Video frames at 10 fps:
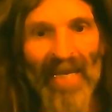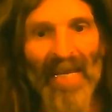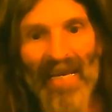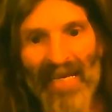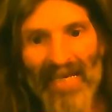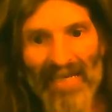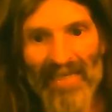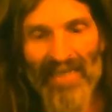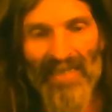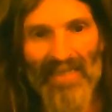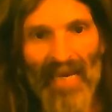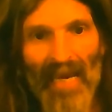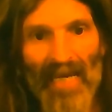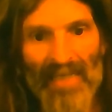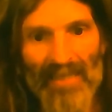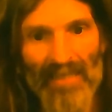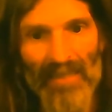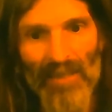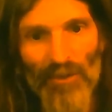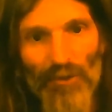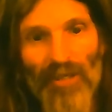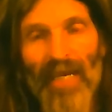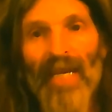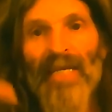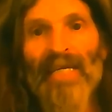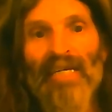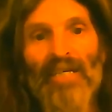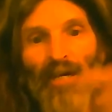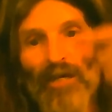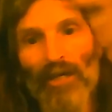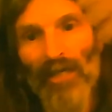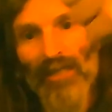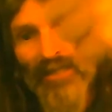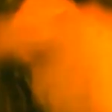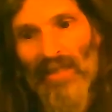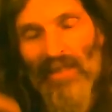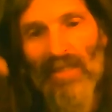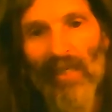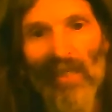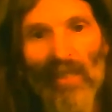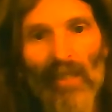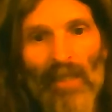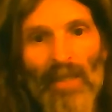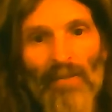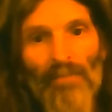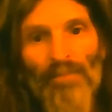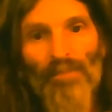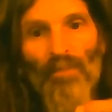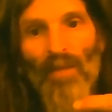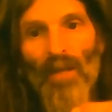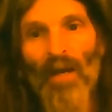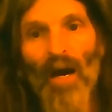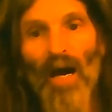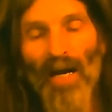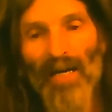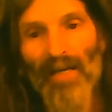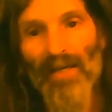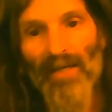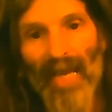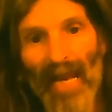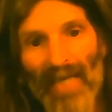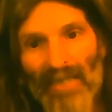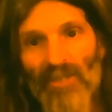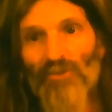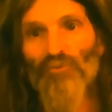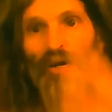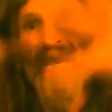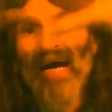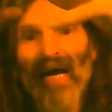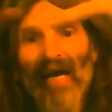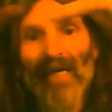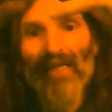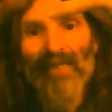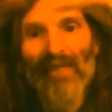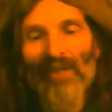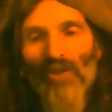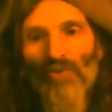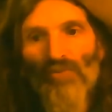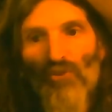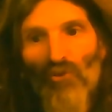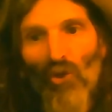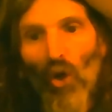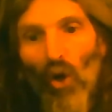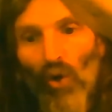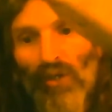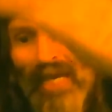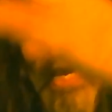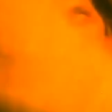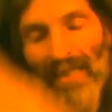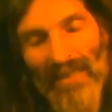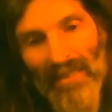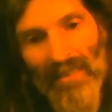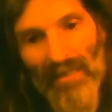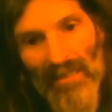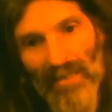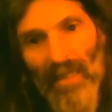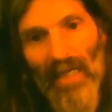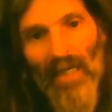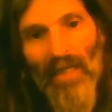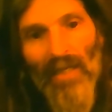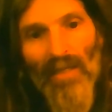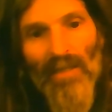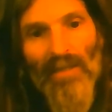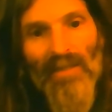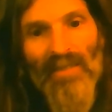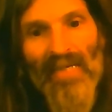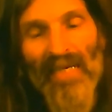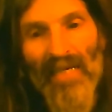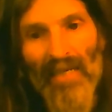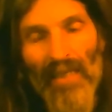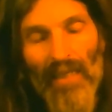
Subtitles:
heating these gases, creating currents as the hot gases rise and the cold gases sink.